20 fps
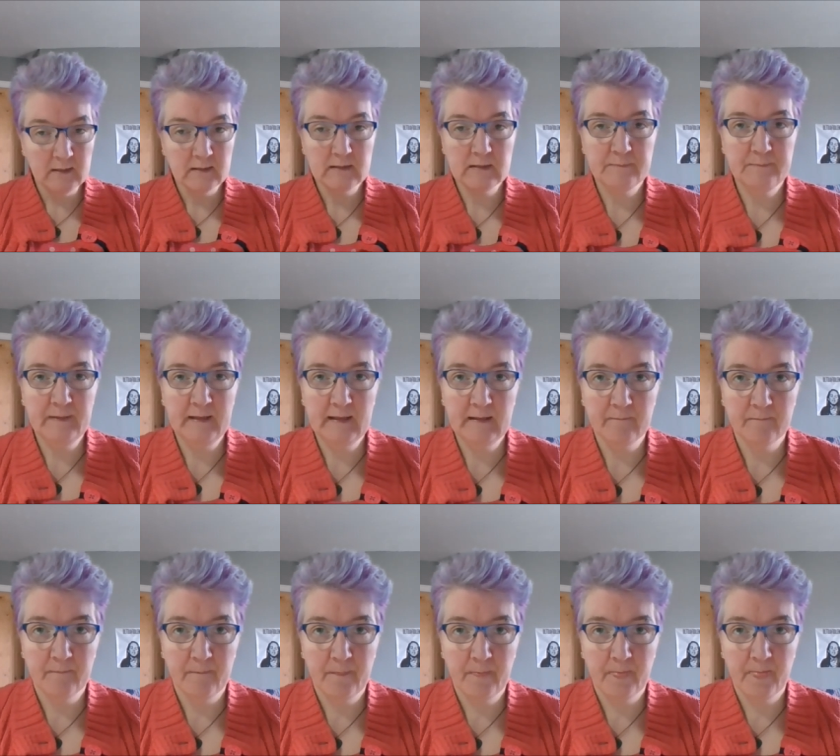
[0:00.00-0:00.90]
spinning
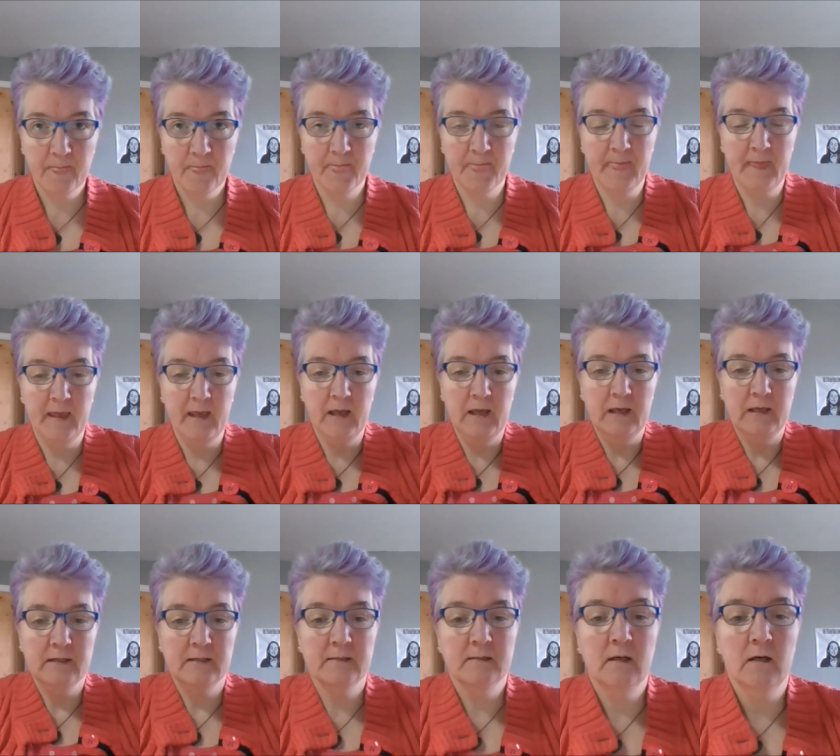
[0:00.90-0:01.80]

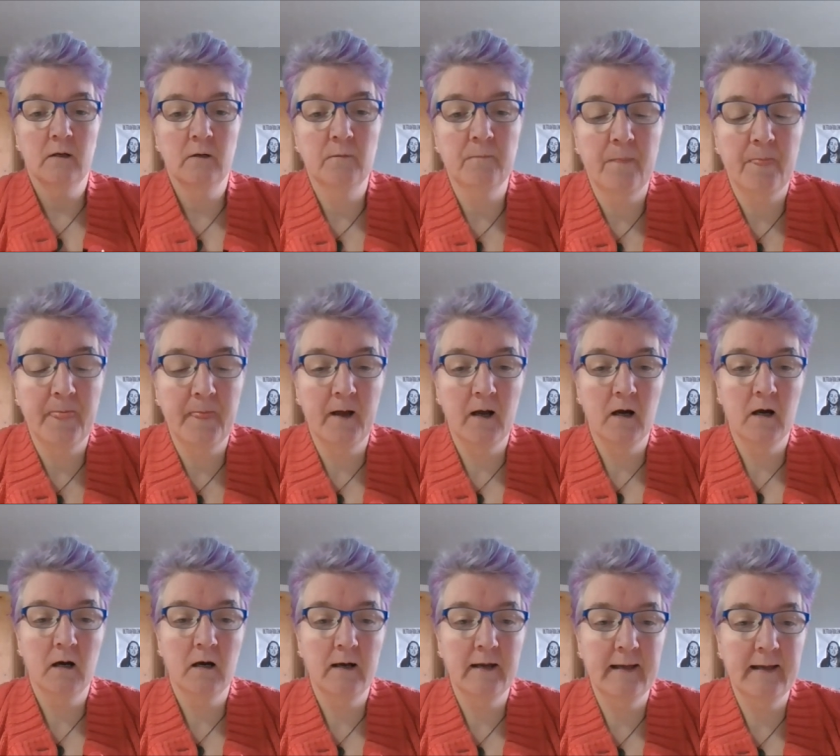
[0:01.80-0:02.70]
so
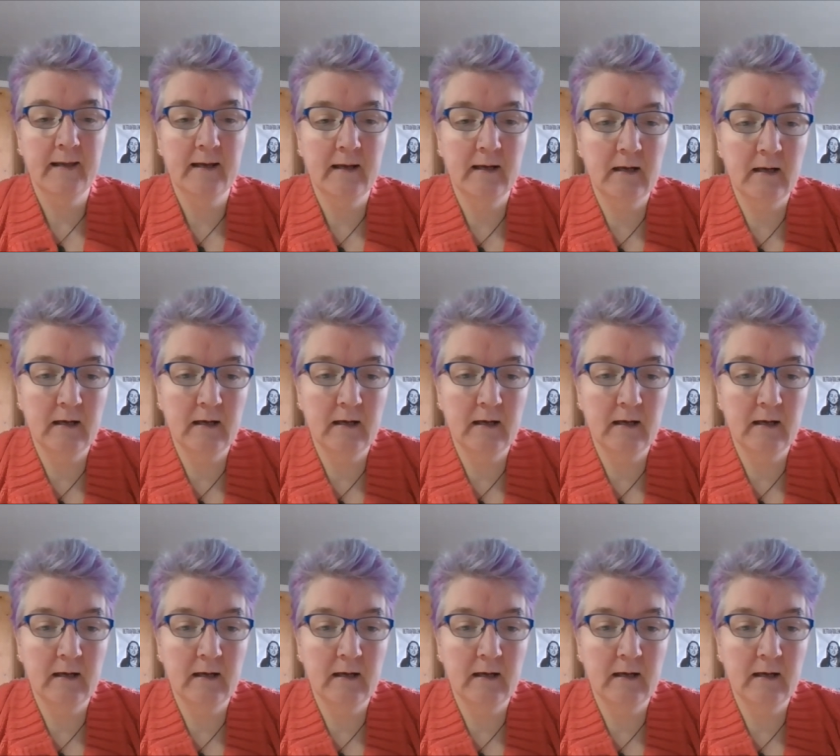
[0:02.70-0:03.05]
I,